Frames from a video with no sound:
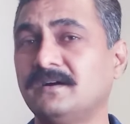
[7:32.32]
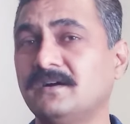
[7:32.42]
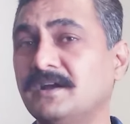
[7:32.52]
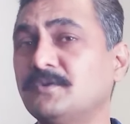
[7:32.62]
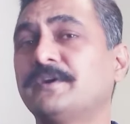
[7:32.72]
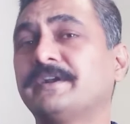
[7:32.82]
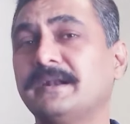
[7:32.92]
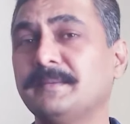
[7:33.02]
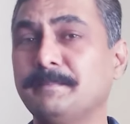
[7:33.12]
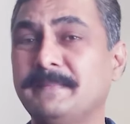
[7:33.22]

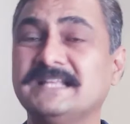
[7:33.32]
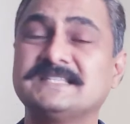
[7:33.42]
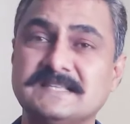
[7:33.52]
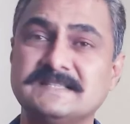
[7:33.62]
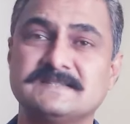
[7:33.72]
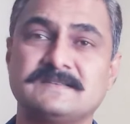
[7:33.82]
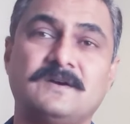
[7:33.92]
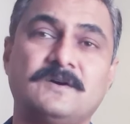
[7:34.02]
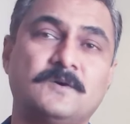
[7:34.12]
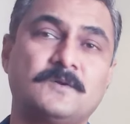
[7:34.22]
unwanted medicines,
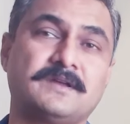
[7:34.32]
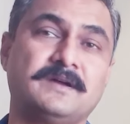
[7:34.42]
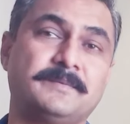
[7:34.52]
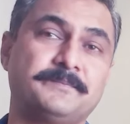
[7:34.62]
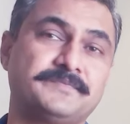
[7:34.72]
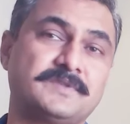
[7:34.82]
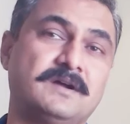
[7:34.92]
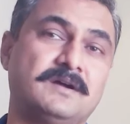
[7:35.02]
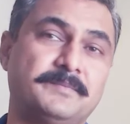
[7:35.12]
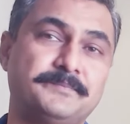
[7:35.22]
or
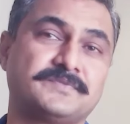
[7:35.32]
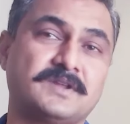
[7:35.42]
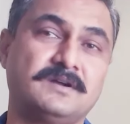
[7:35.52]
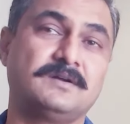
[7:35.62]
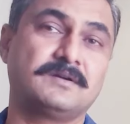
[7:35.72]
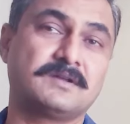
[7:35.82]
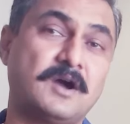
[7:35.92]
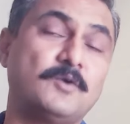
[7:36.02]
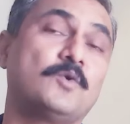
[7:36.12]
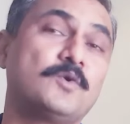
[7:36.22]

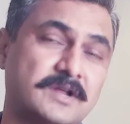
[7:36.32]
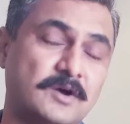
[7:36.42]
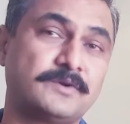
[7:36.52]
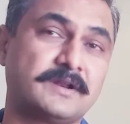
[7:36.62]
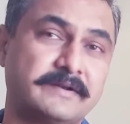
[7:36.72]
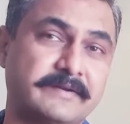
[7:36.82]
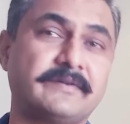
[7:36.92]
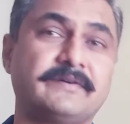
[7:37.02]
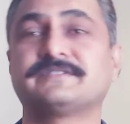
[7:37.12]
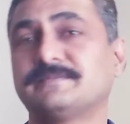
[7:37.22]
over counter
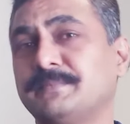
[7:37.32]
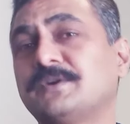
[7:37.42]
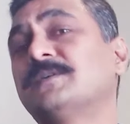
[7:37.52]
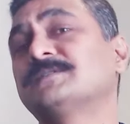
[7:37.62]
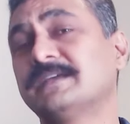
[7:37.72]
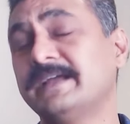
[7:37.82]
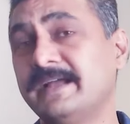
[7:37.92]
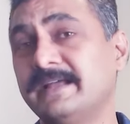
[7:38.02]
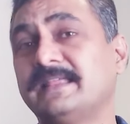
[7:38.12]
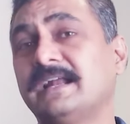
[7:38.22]
drugs, because
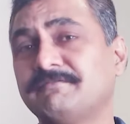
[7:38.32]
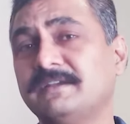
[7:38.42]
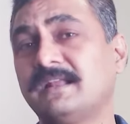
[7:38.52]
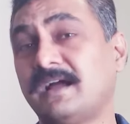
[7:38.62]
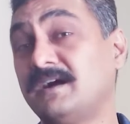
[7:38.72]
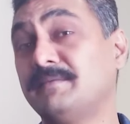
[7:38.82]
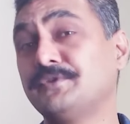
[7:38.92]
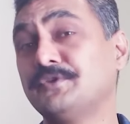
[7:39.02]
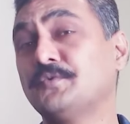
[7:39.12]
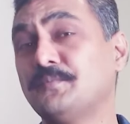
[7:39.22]
that will harm
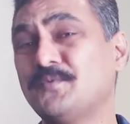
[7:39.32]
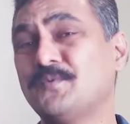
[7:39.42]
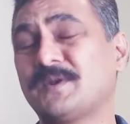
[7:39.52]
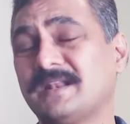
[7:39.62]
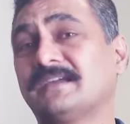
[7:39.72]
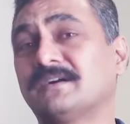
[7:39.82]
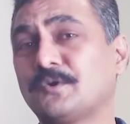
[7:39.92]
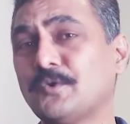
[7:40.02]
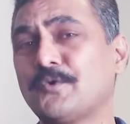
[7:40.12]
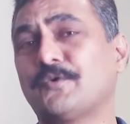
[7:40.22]
you more, like a
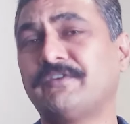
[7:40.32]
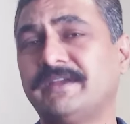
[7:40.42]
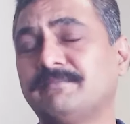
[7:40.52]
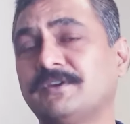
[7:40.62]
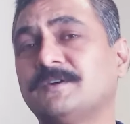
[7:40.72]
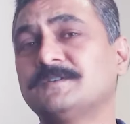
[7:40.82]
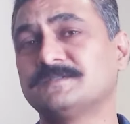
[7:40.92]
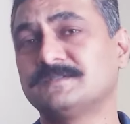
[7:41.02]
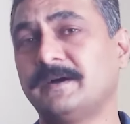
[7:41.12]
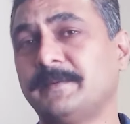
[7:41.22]
chloroquine, because
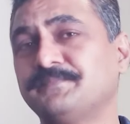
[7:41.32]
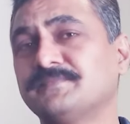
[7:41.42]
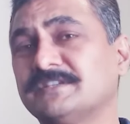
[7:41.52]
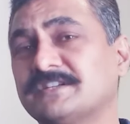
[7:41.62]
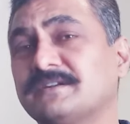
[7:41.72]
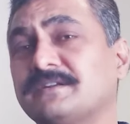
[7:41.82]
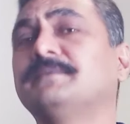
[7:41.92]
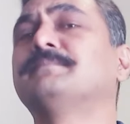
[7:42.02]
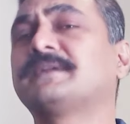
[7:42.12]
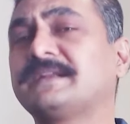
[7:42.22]
Mr.
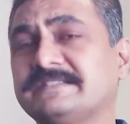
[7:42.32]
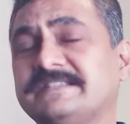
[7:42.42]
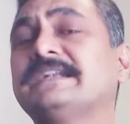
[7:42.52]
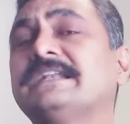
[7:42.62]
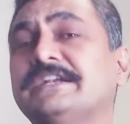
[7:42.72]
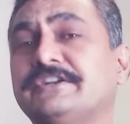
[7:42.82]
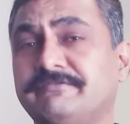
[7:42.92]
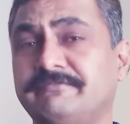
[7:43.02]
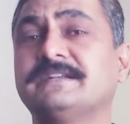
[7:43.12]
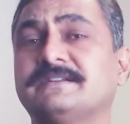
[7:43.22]
Trump recently
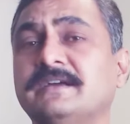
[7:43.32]
tweeted